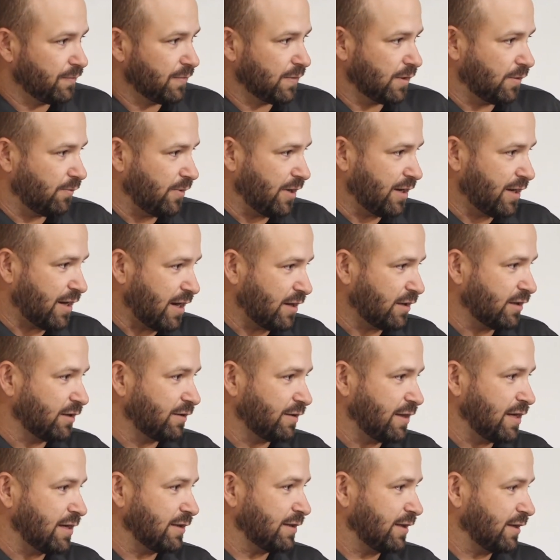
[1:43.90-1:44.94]
And we kind of
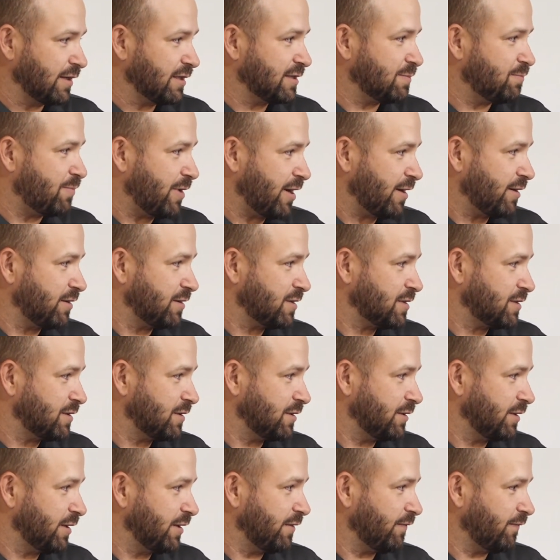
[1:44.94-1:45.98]
think that it's better
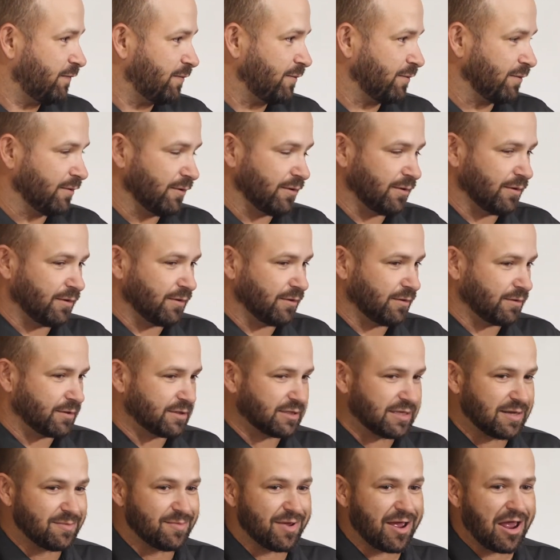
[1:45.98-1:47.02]
suited for
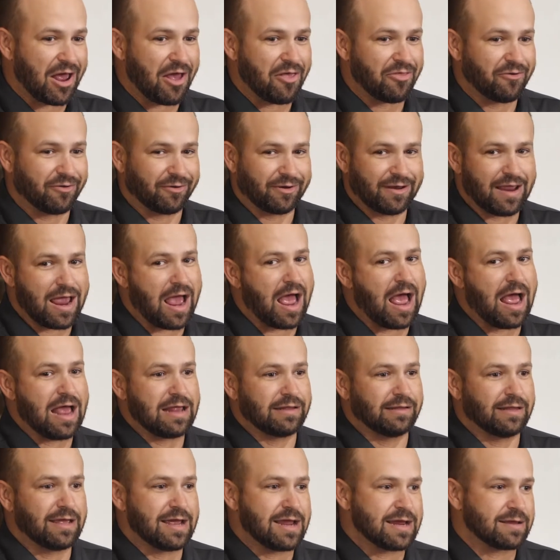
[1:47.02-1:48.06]
some other guy
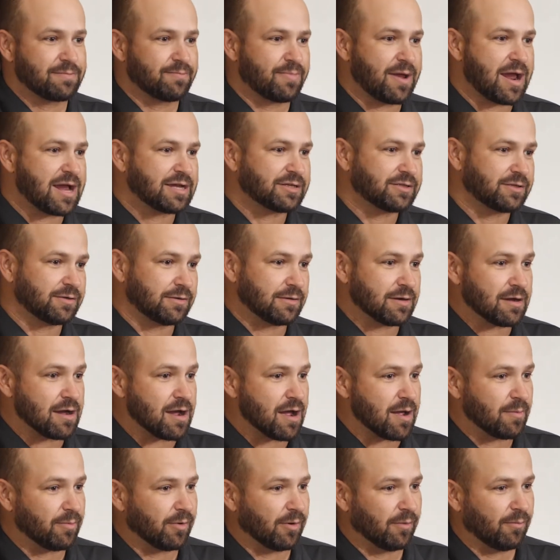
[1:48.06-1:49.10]
like Pastor
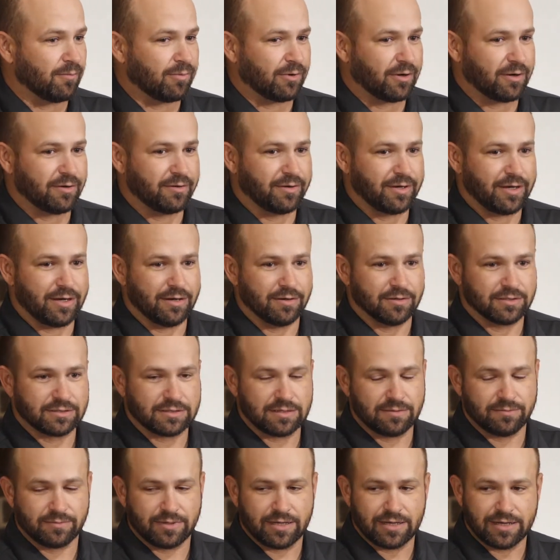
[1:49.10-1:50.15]
Rob or Brodie or
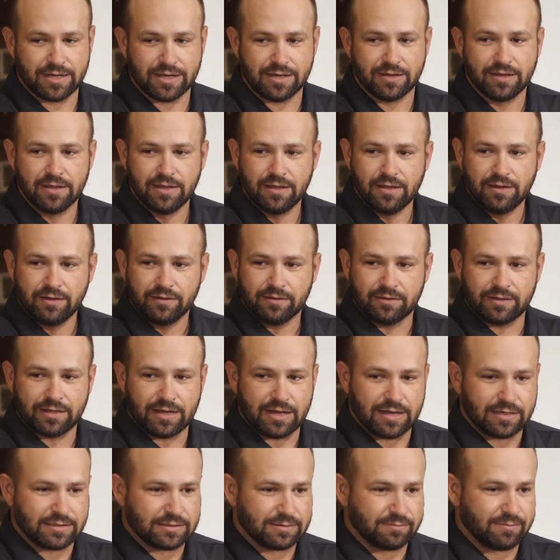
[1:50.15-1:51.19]
somebody
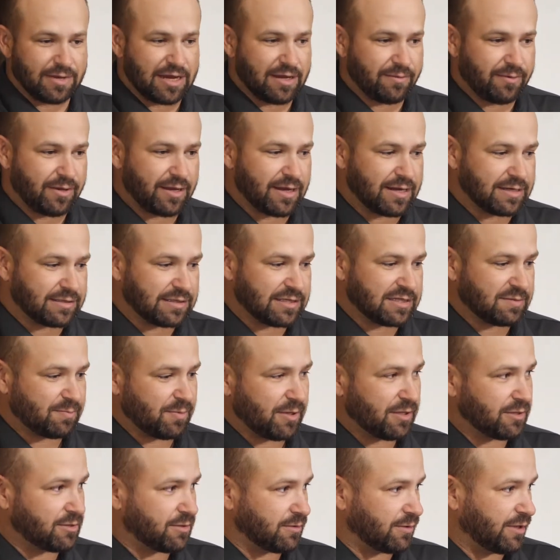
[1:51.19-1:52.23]
that maybe has a
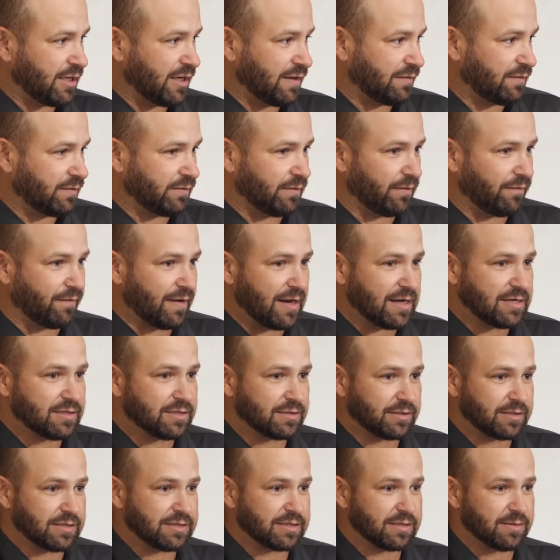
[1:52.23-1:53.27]
spiritual gift of
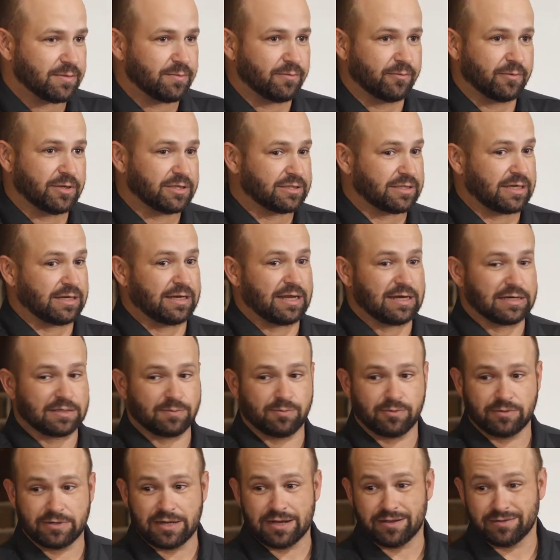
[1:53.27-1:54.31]
evangelism, which I'd like to
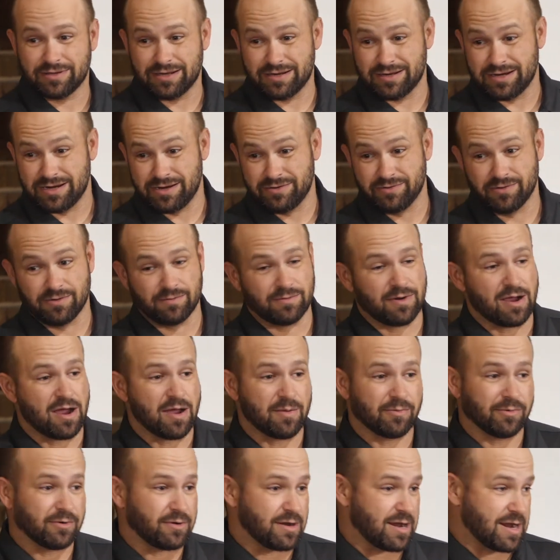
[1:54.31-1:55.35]
point out that neither
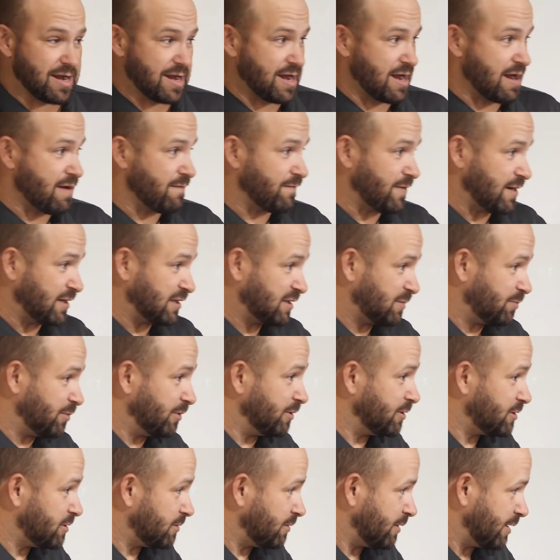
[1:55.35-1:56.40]
Rob or I have that
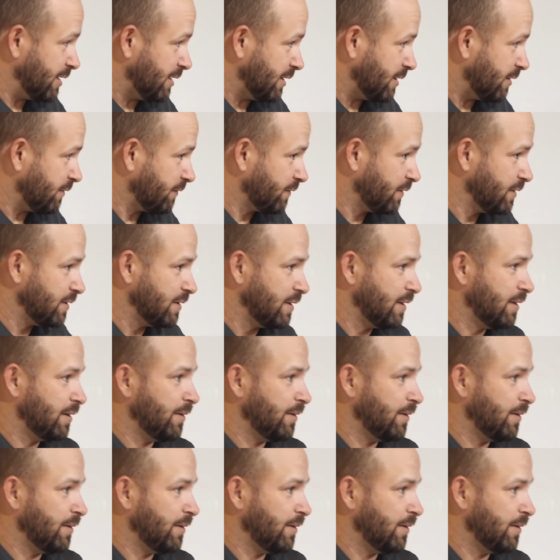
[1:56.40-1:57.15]
spiritual gift.